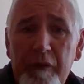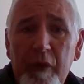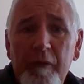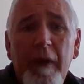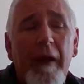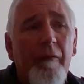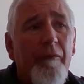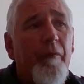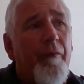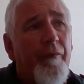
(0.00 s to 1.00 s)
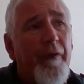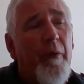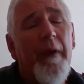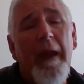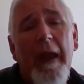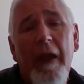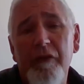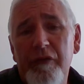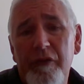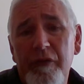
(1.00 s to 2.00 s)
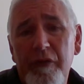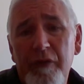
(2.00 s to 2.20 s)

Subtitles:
you ever have fear in the house?